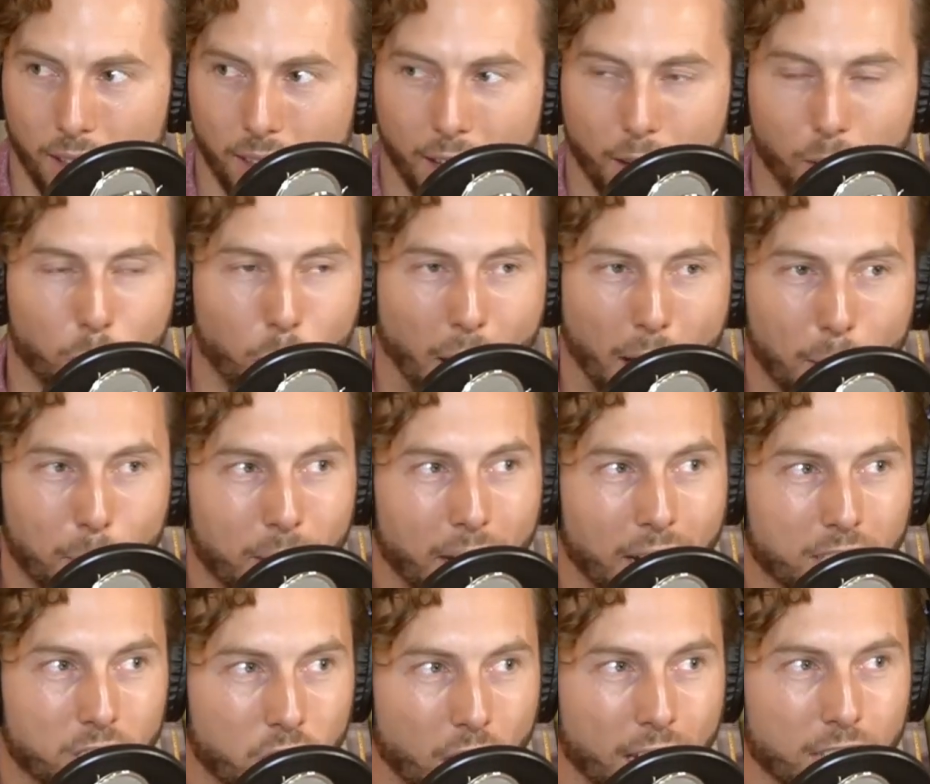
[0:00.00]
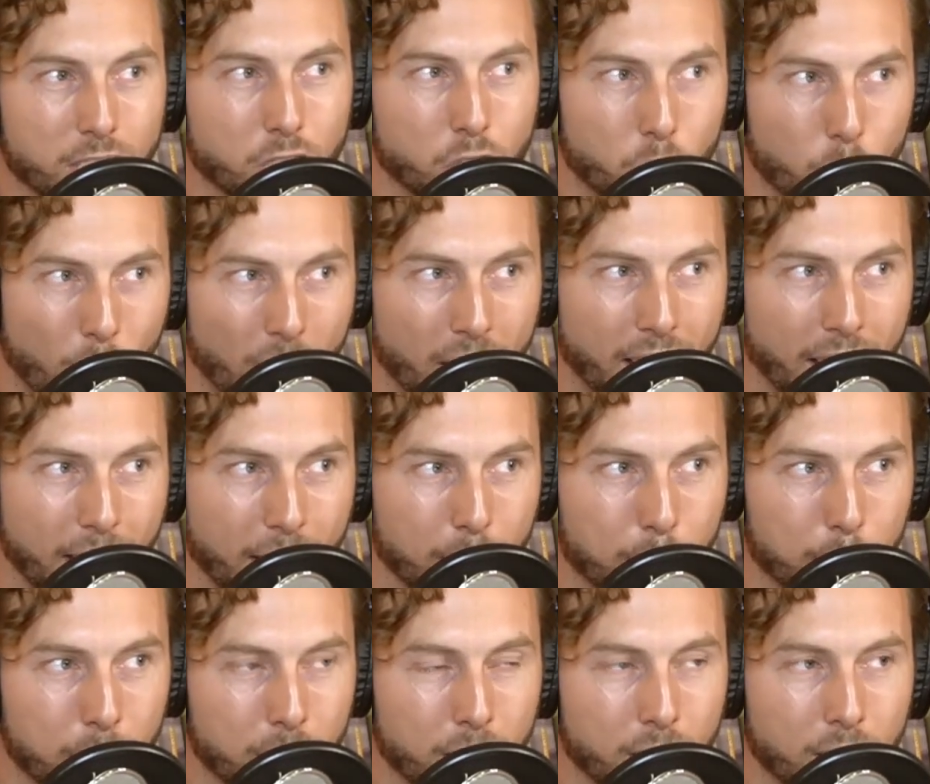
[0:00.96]
Like, why would I change who I
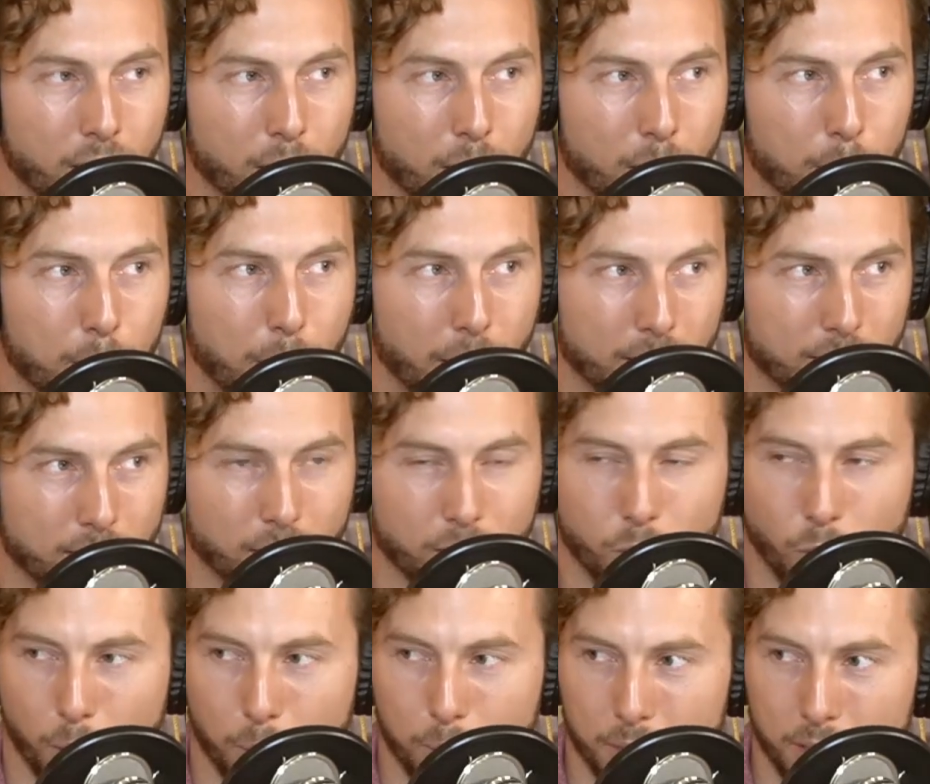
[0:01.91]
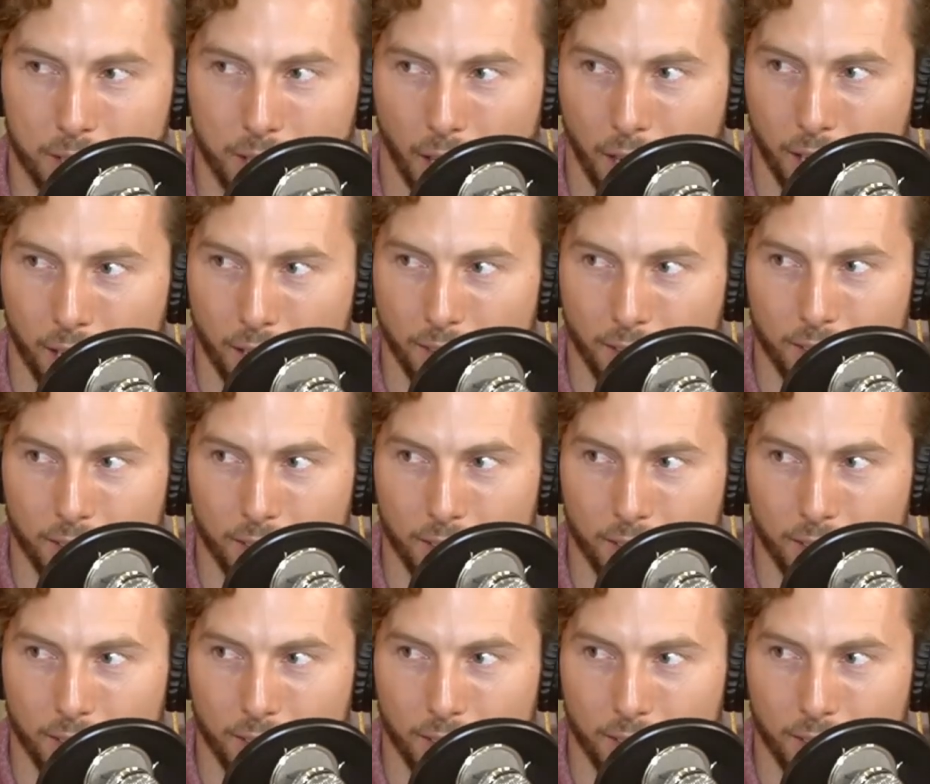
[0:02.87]
am based on who I'm dating?